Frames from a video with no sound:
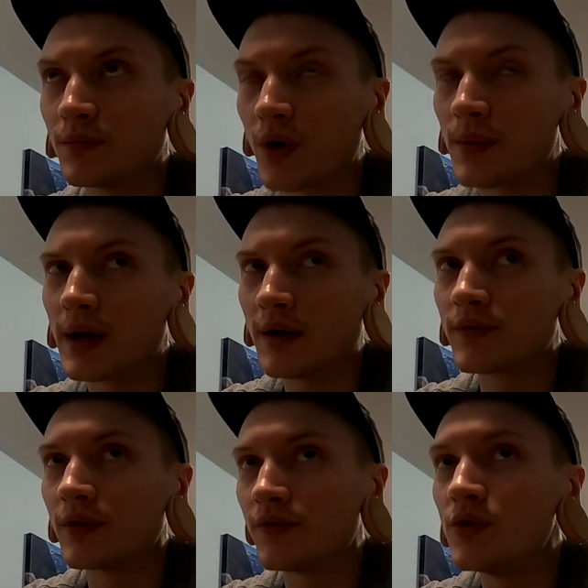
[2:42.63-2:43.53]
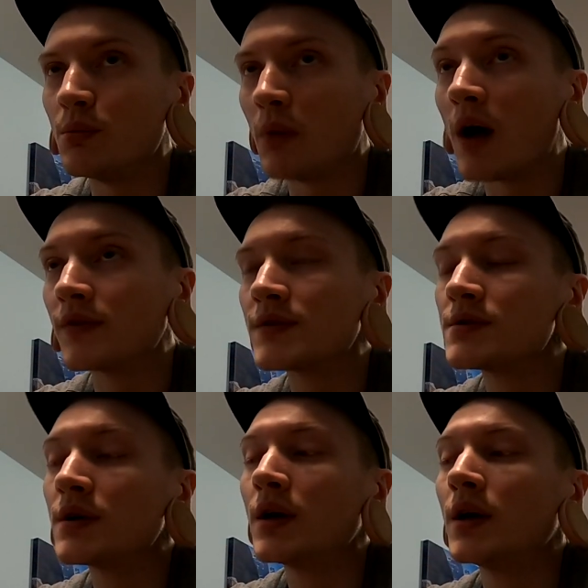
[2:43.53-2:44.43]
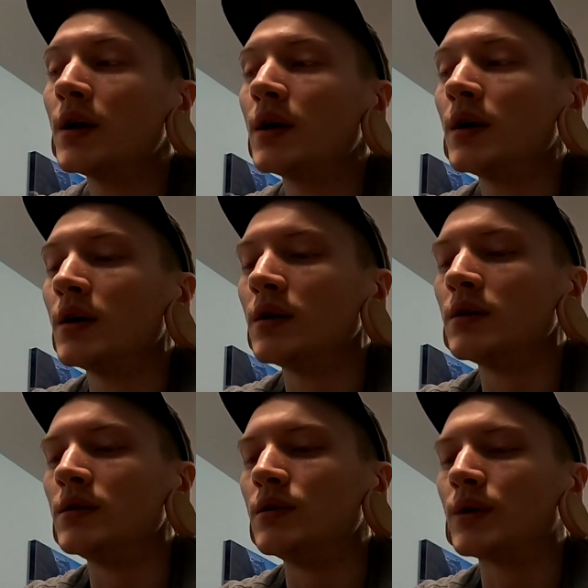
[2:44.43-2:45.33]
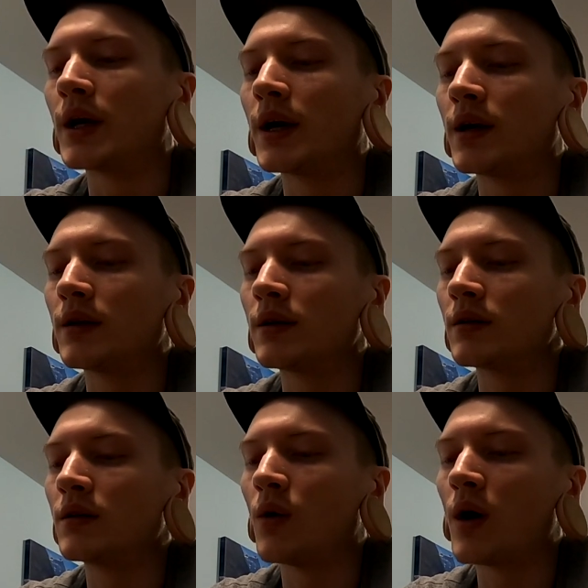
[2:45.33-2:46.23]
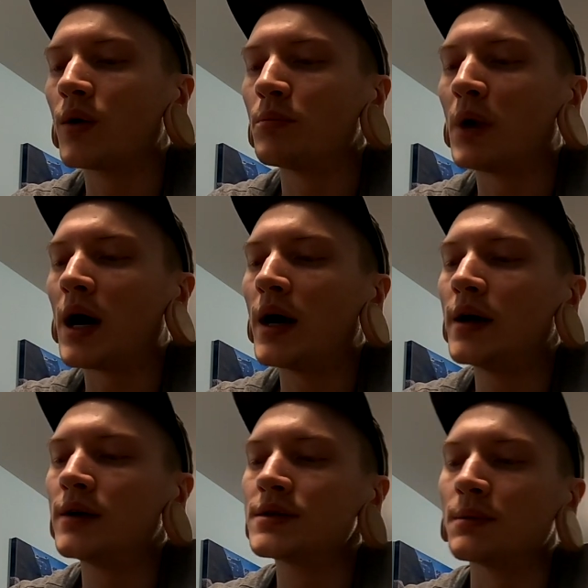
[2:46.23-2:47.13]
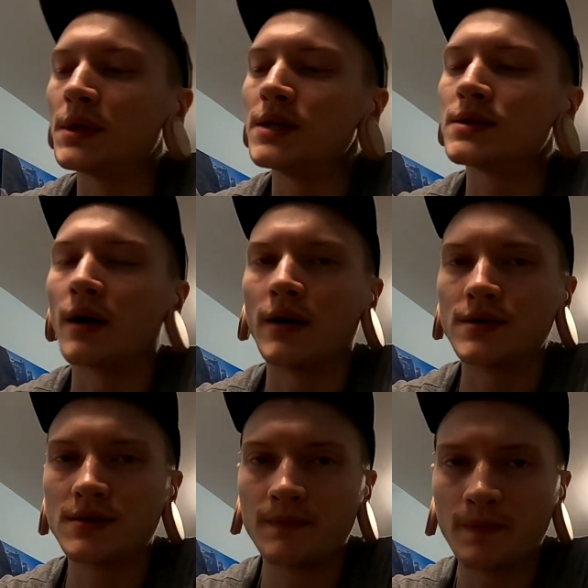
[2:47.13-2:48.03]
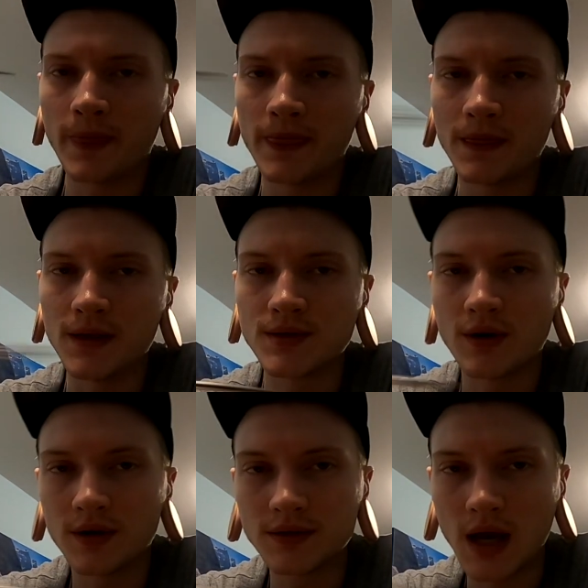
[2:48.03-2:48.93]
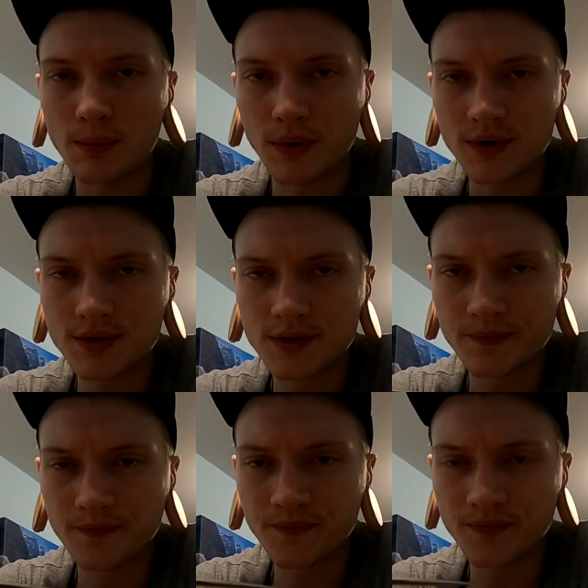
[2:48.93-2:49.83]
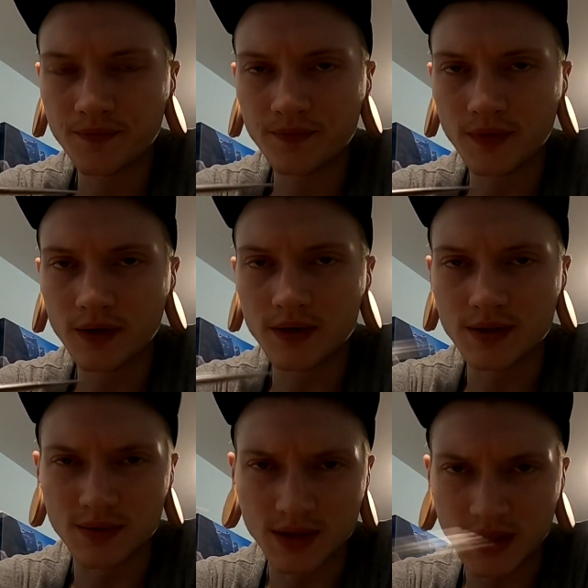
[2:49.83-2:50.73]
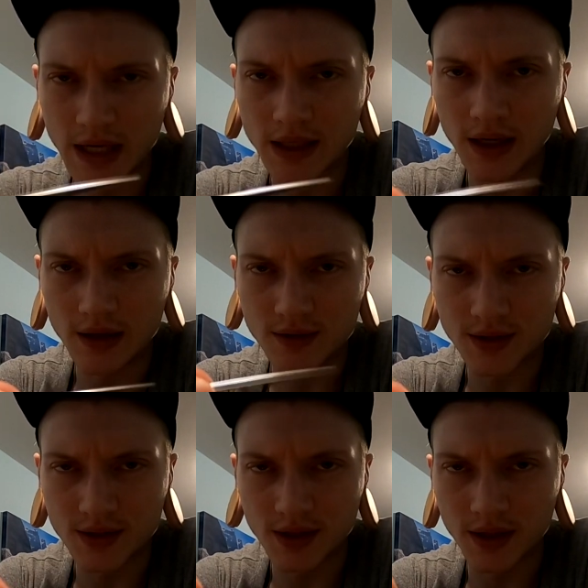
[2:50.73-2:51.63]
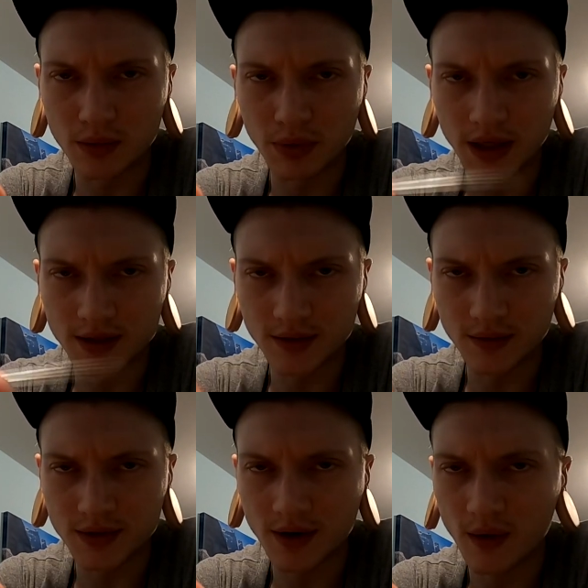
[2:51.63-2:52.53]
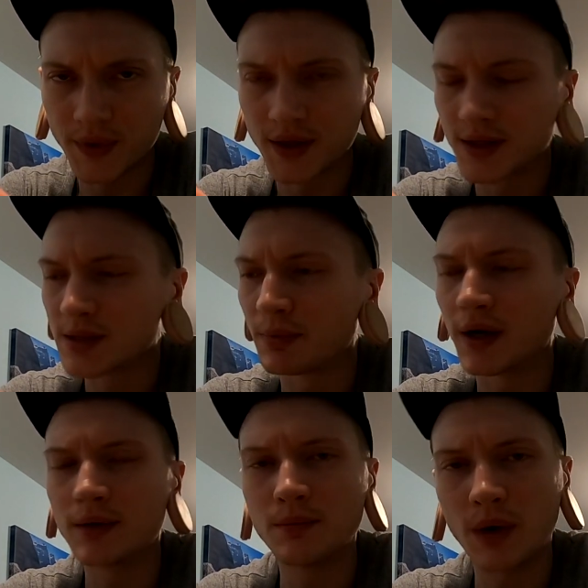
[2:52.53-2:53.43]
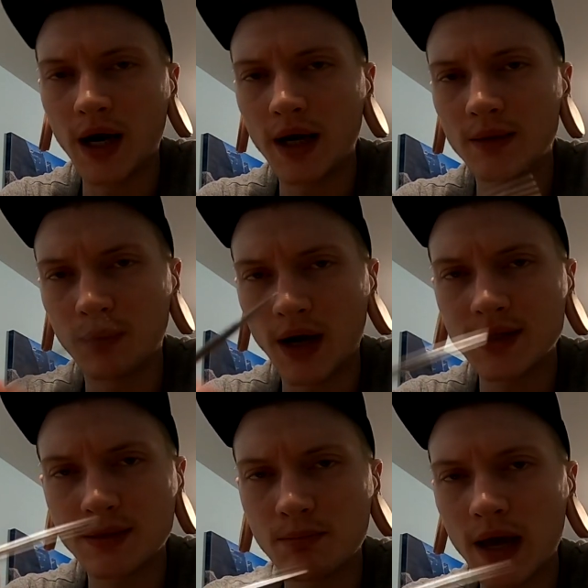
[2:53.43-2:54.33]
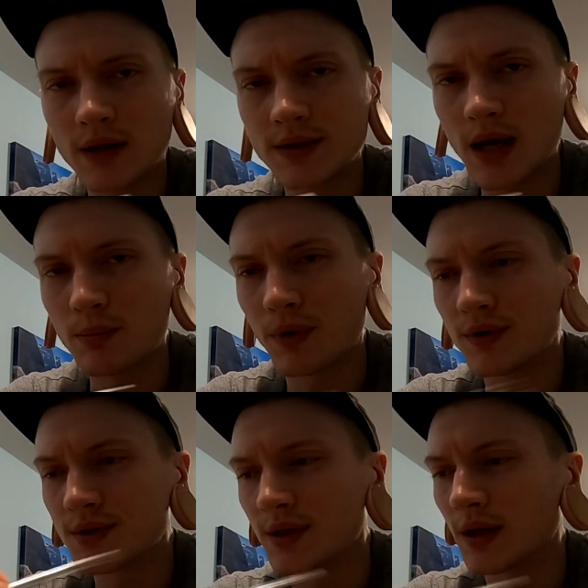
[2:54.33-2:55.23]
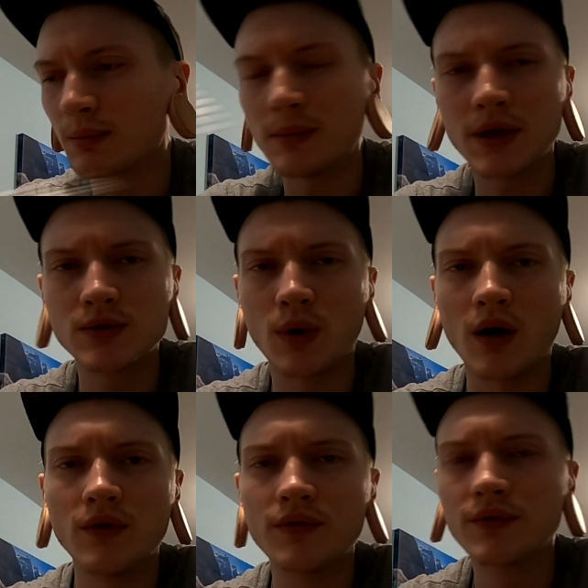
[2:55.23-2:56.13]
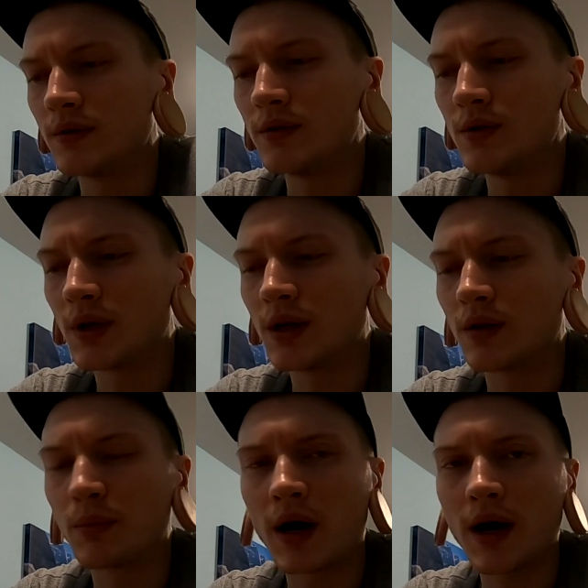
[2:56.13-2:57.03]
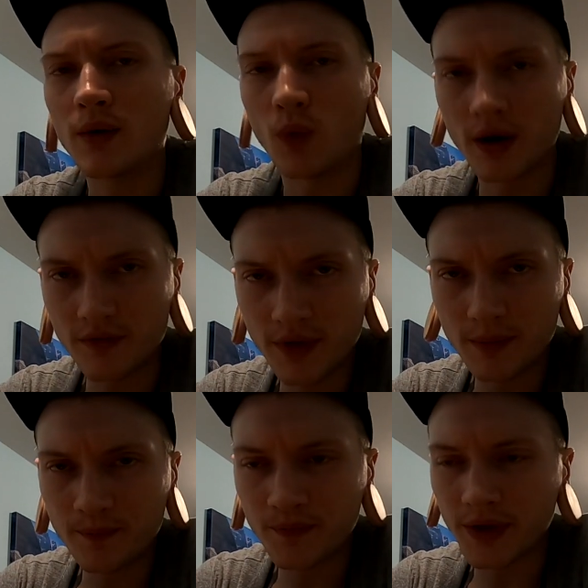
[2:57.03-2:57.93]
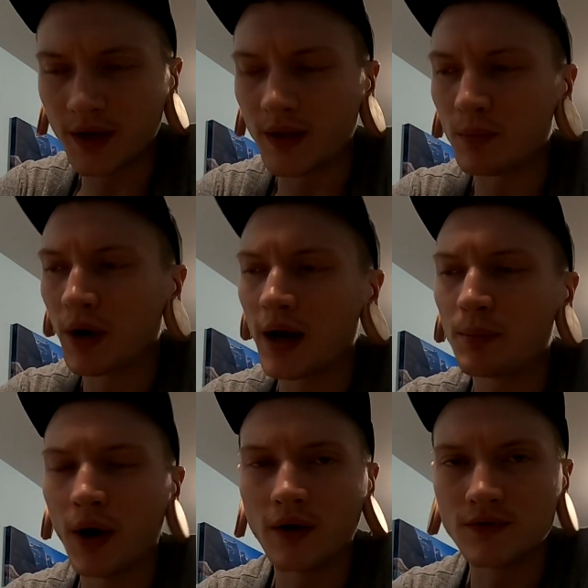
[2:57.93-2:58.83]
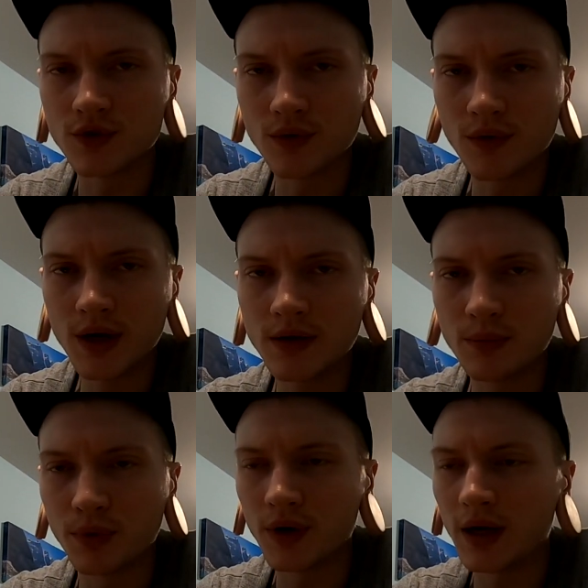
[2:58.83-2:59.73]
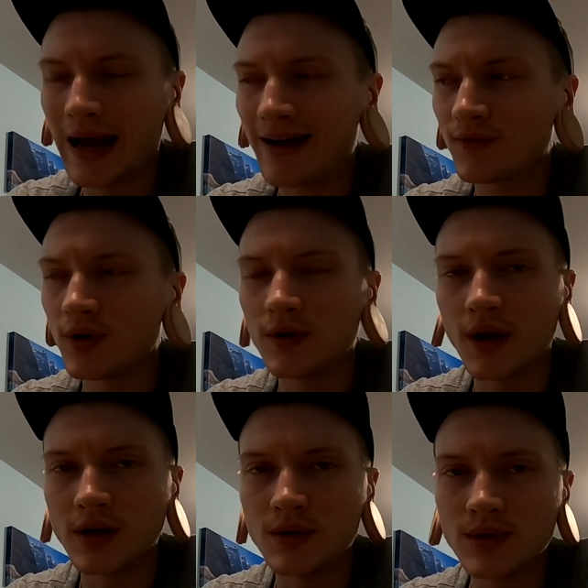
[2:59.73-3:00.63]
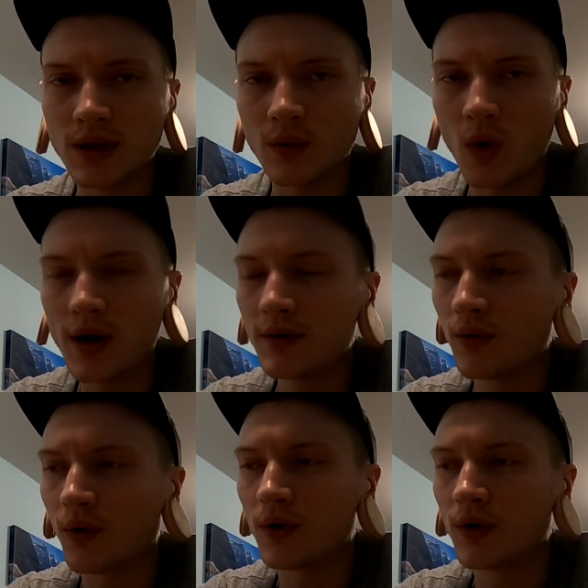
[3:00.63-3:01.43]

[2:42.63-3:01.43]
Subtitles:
probably after a few months, you can go out and buy some of these guys. These are called tapers. This one's a 10 gauge. This is a little big, so don't start with this, but buy some metal tapers in like maybe a 12. You can either buy one of them and then buy a pair of jewelry to put in after you're done using the one,